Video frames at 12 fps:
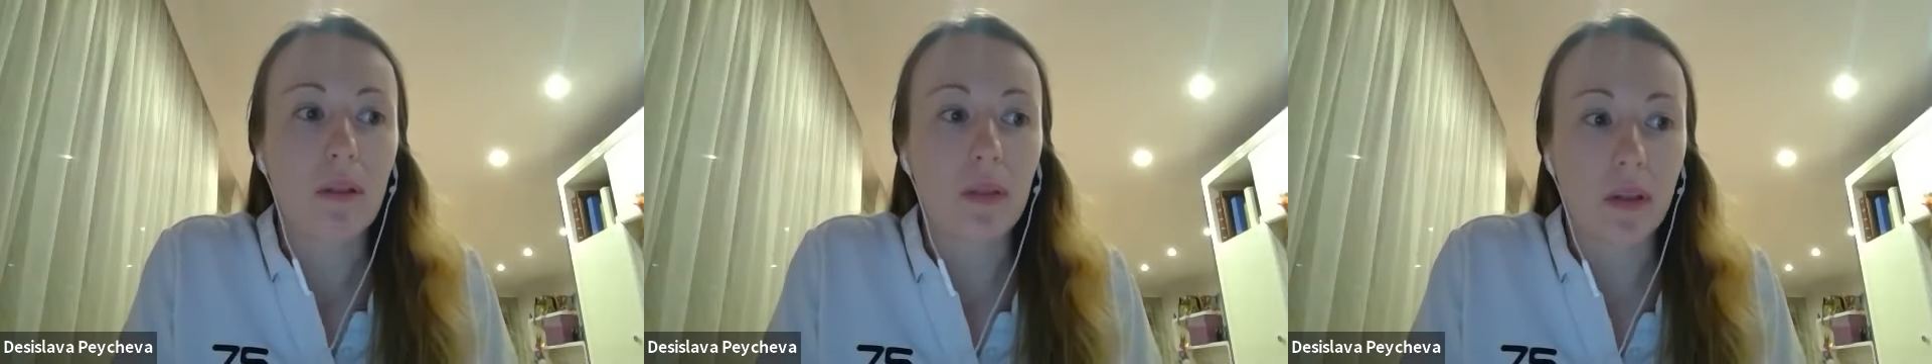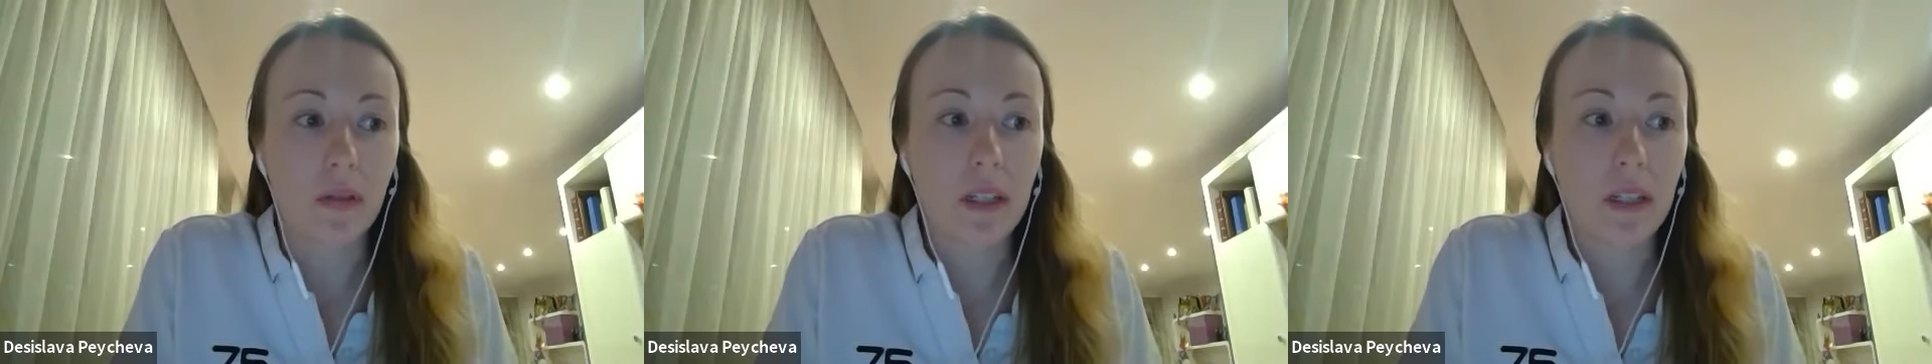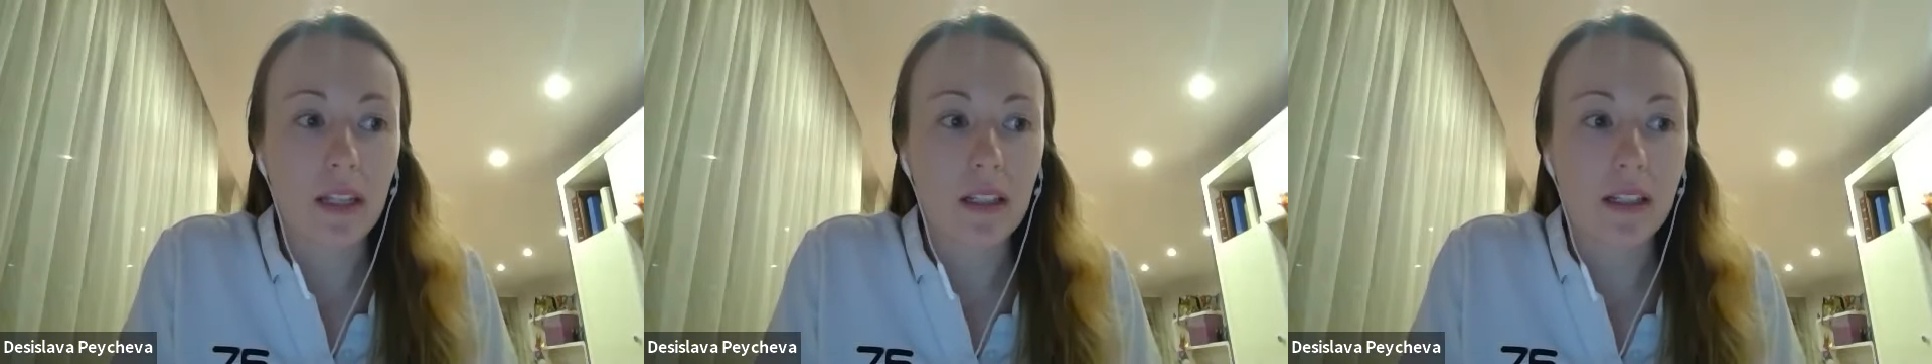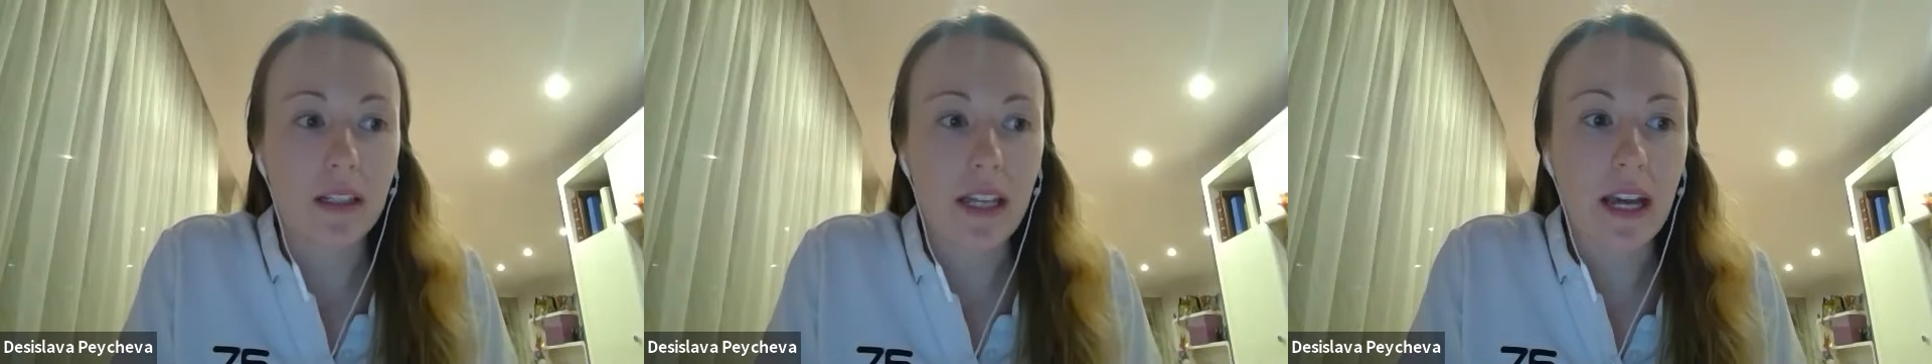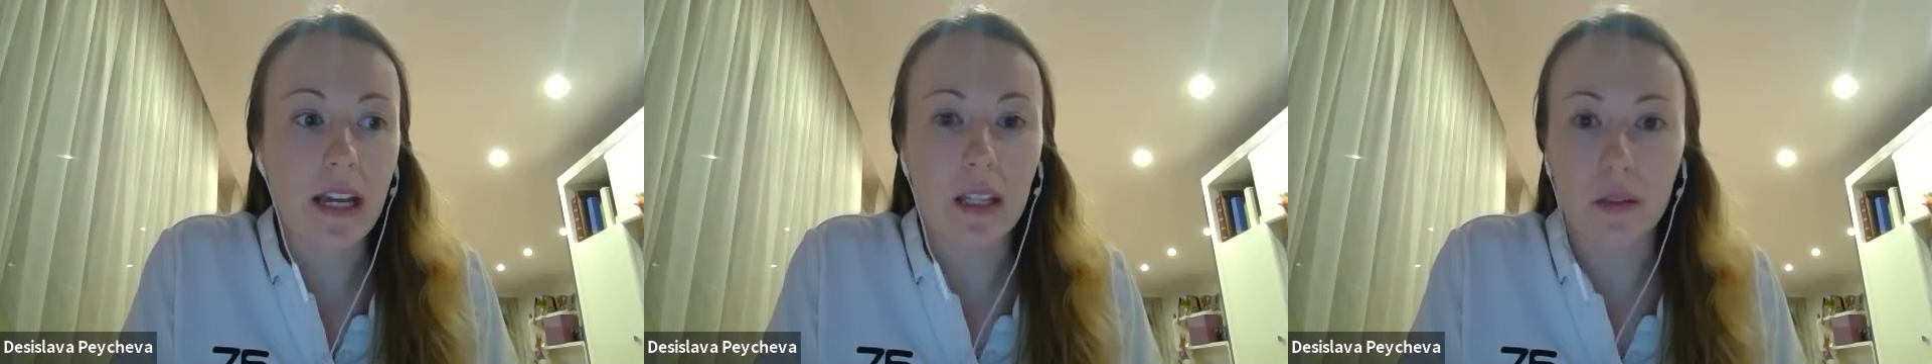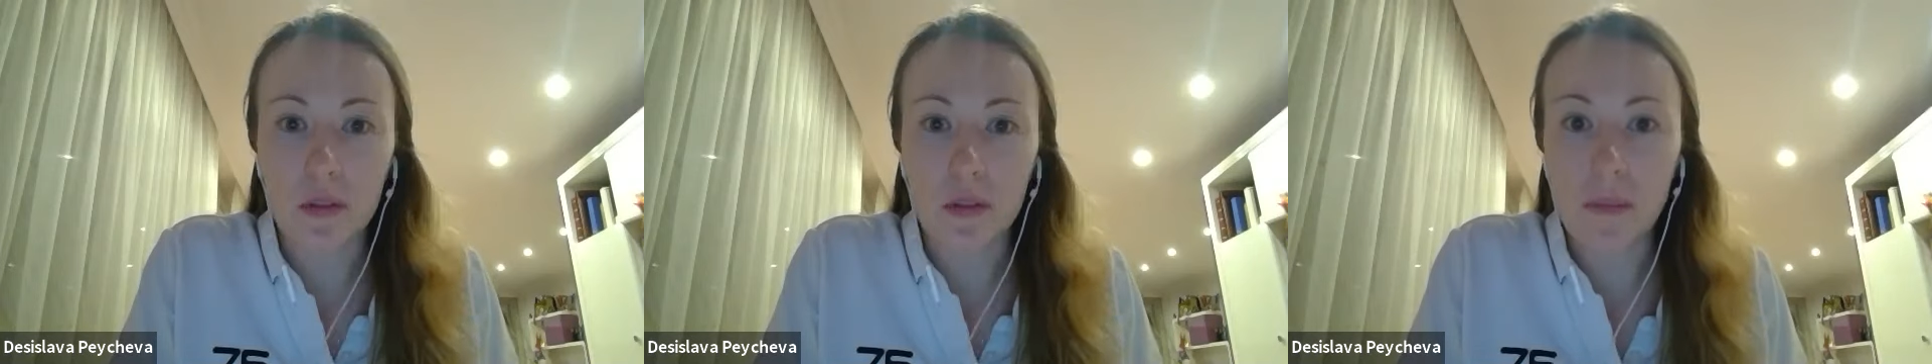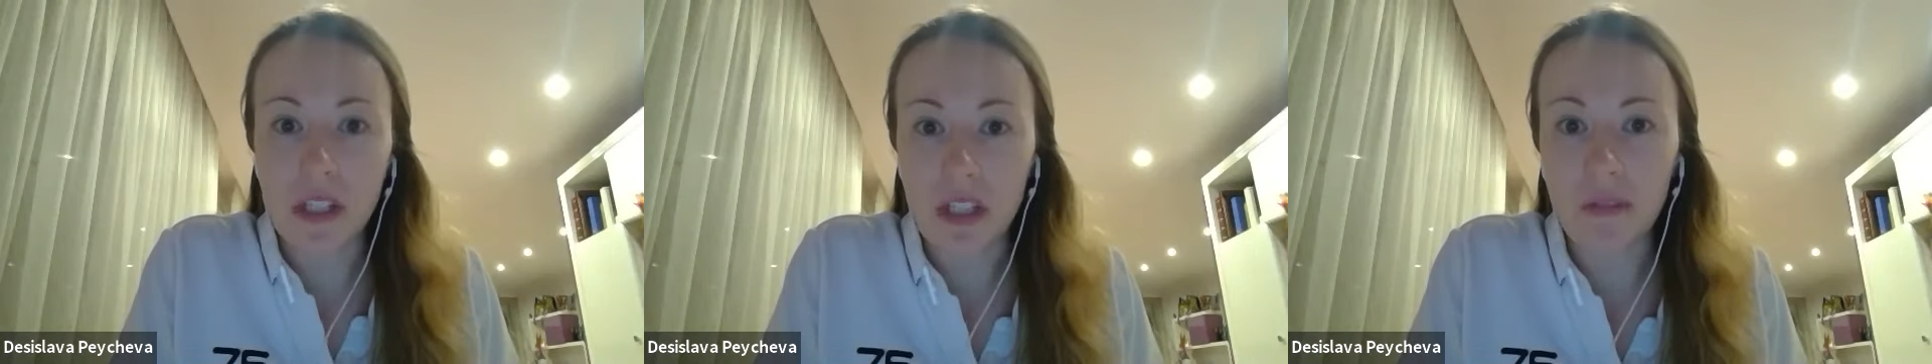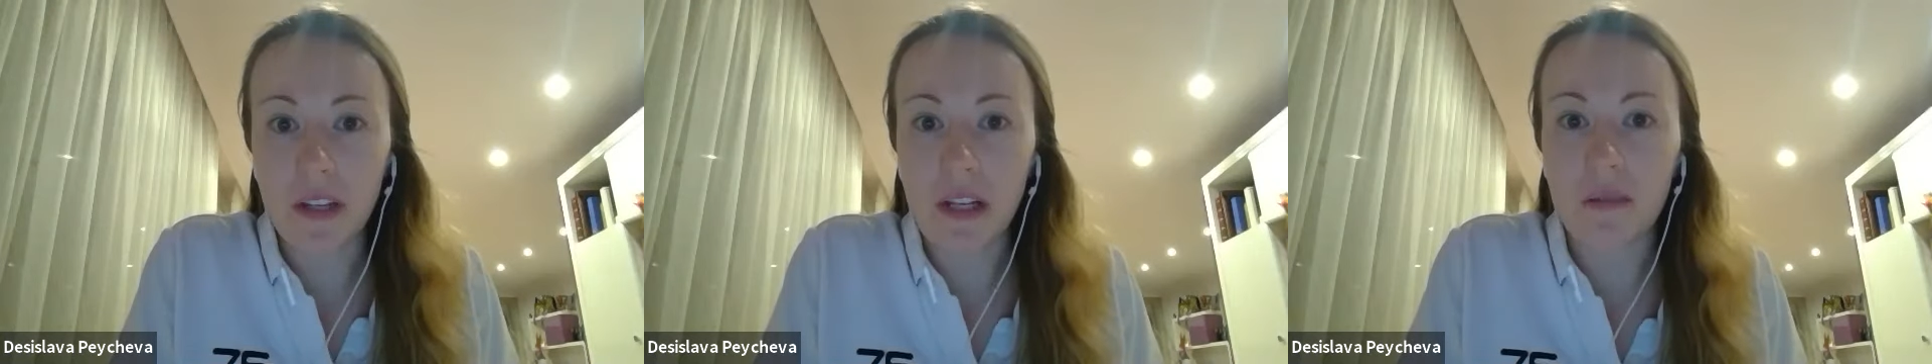But on the other side,
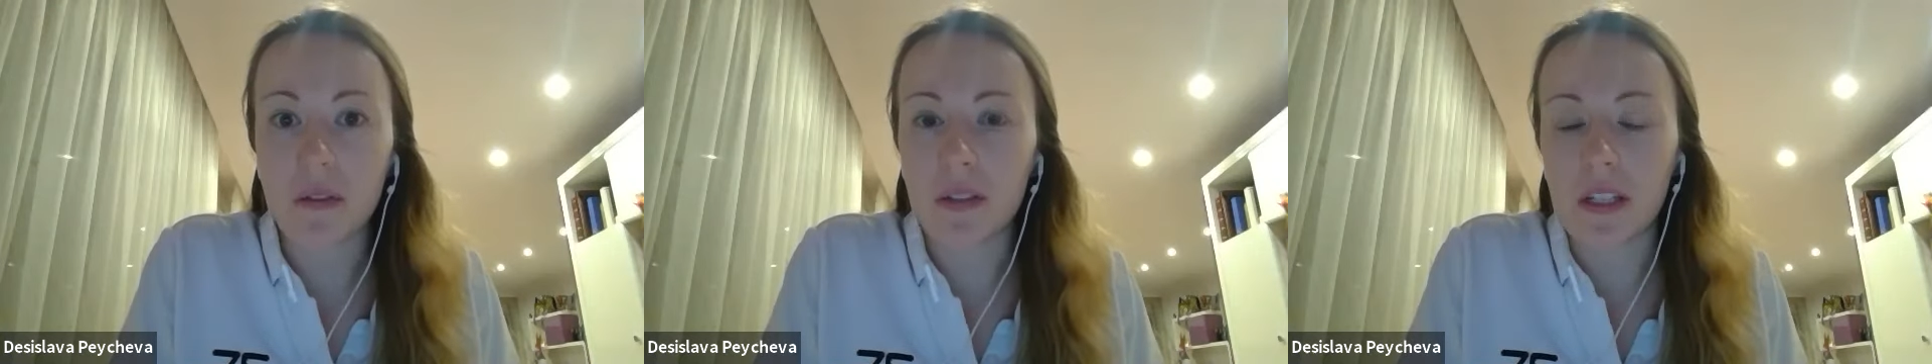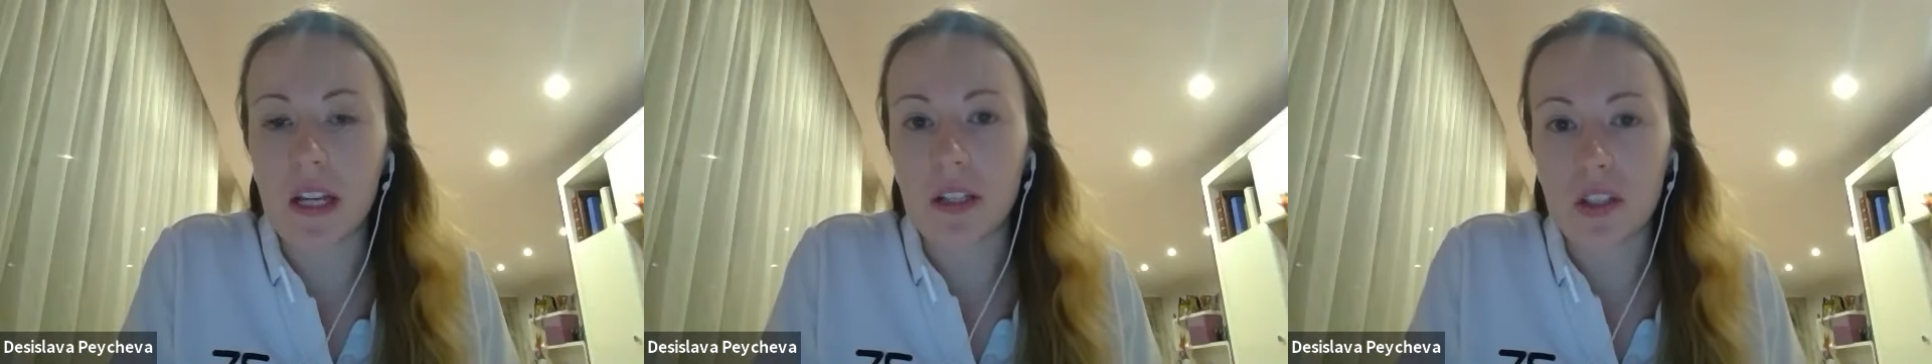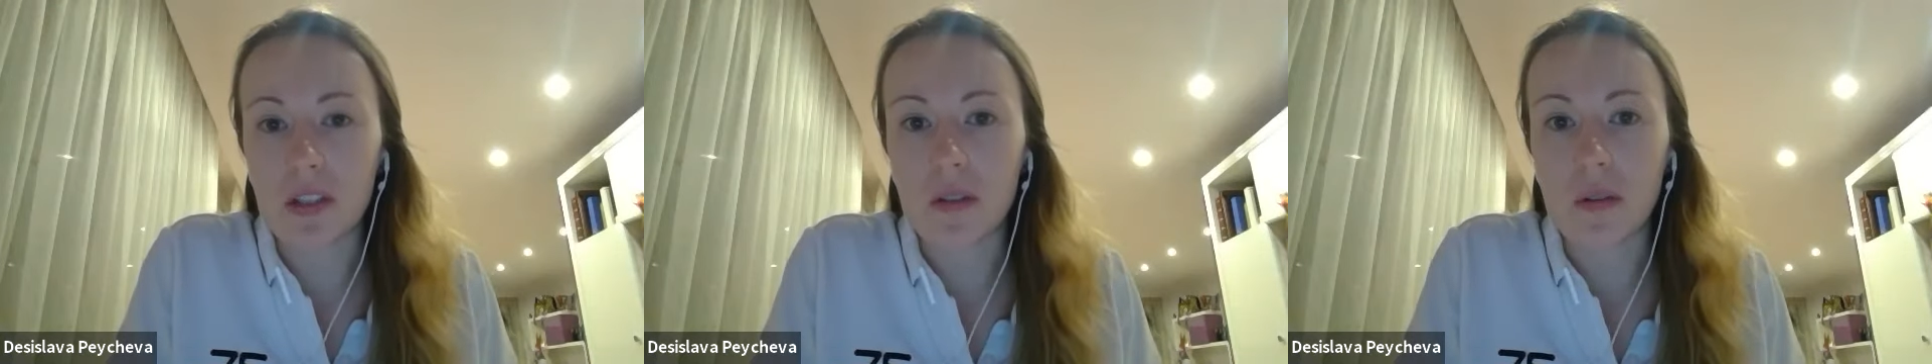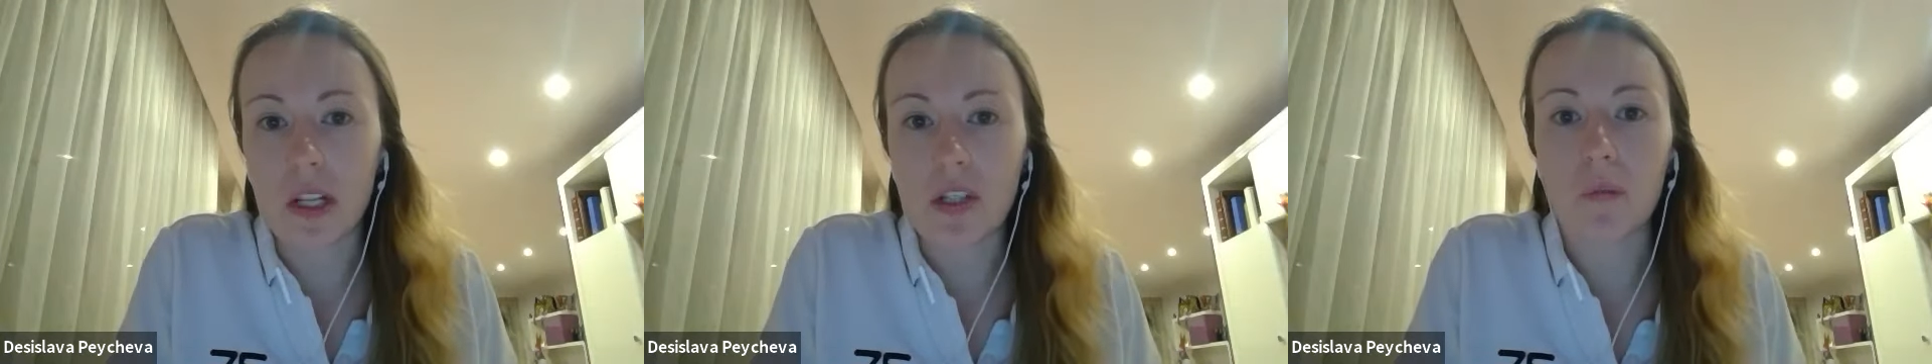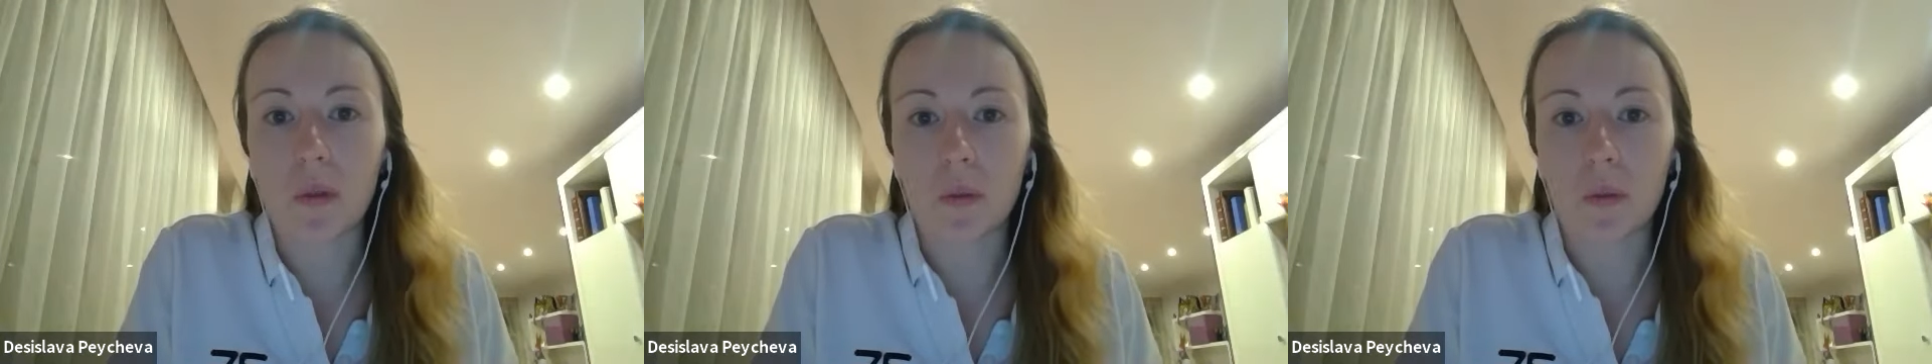specifically for the young generation,